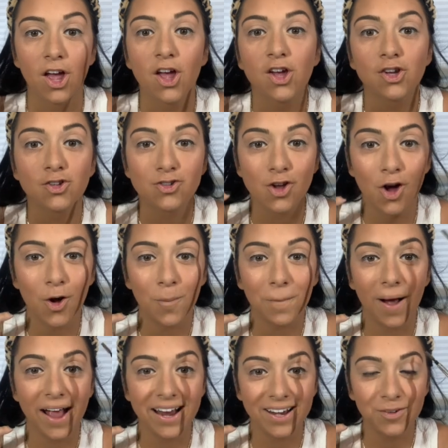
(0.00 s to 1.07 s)
So
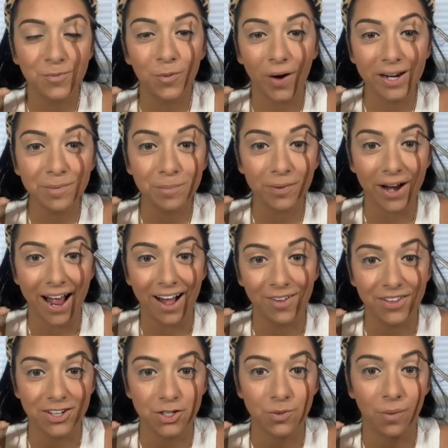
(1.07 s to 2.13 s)
my one brow,
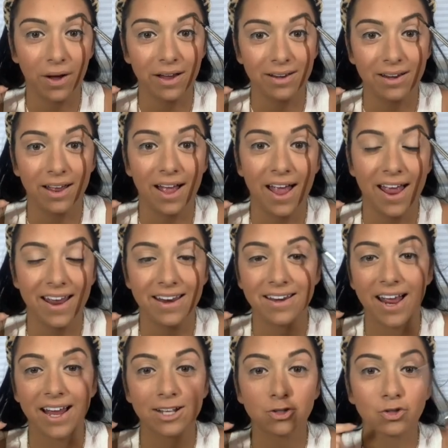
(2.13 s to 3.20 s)
this one, and
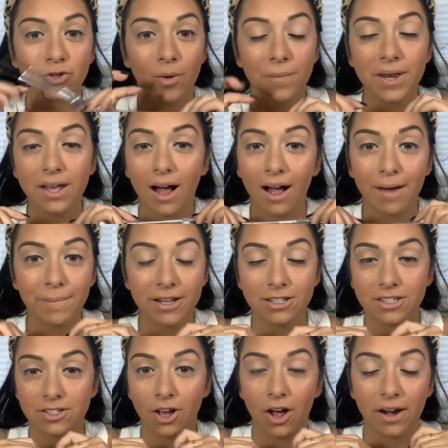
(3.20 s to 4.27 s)
I get so many
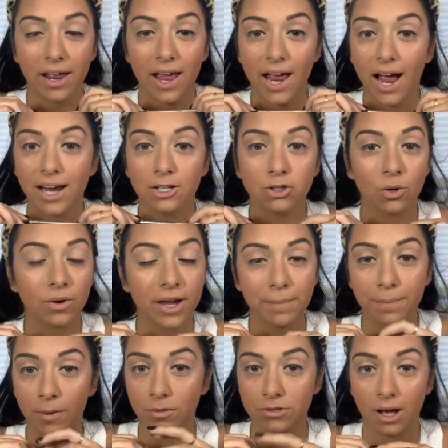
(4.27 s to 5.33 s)
comments on it. I don't get
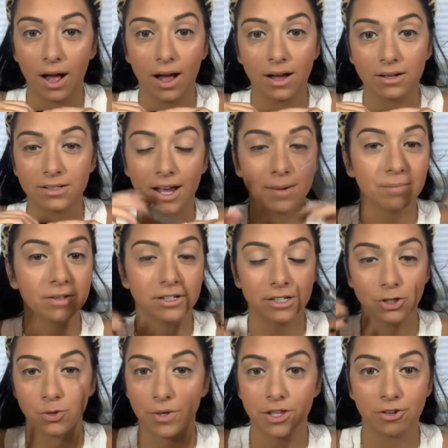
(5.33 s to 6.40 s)
Botox. I'm literally
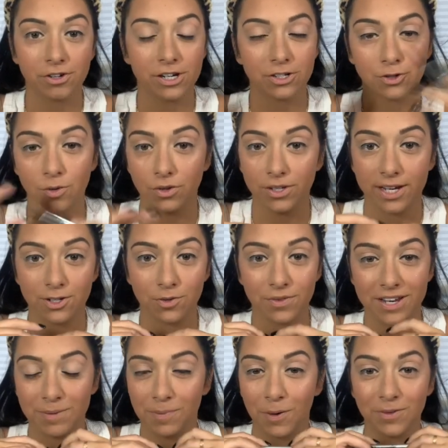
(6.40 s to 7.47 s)
23 years old. I don't
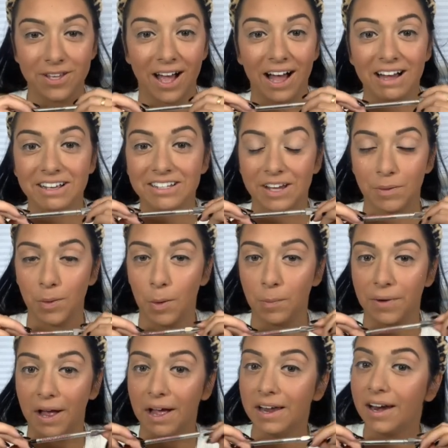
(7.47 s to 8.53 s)
need Botox, I hope
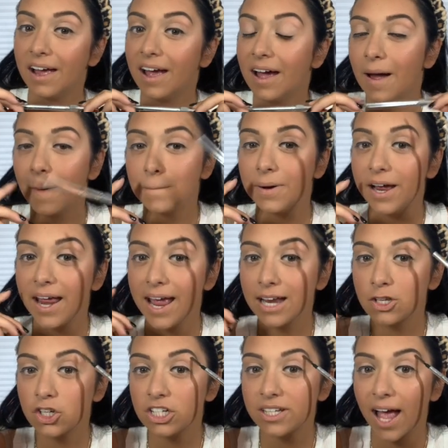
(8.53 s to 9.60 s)
not. But it
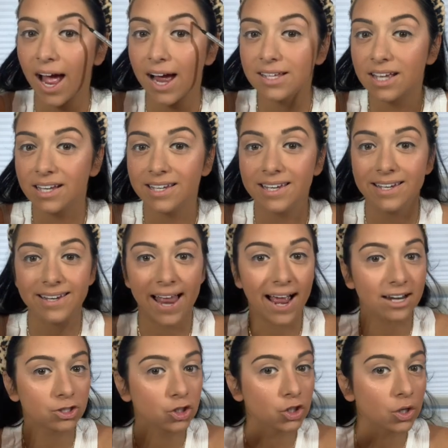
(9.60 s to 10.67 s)
just has a
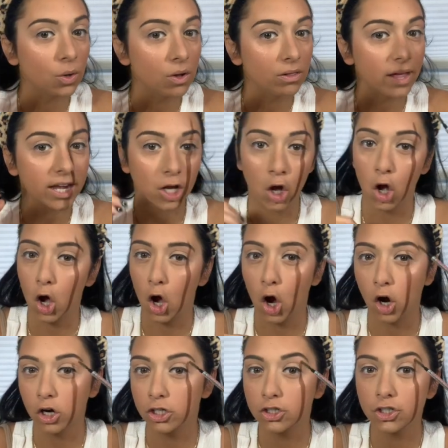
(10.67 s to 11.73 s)
natural like
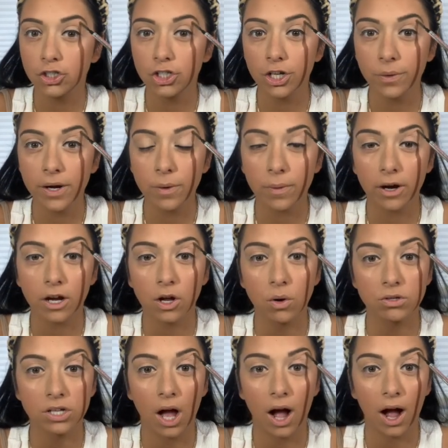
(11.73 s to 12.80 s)
arch to it where it goes
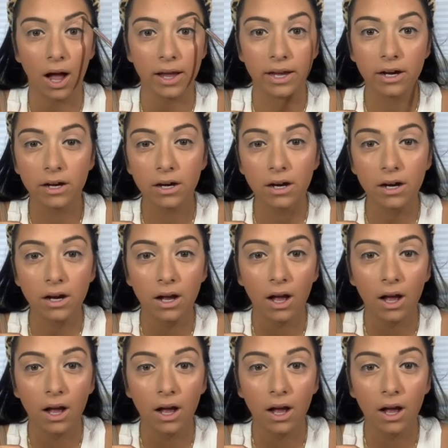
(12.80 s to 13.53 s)
higher.